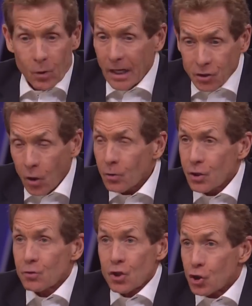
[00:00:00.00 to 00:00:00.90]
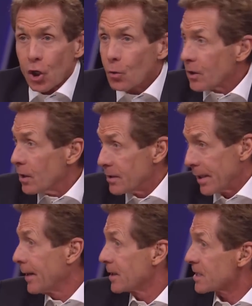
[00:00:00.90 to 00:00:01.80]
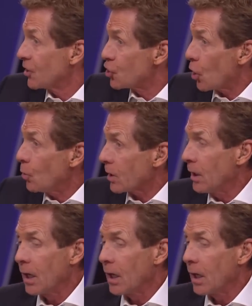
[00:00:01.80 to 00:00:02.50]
Well, I told you it was a joke. Did I not say joke?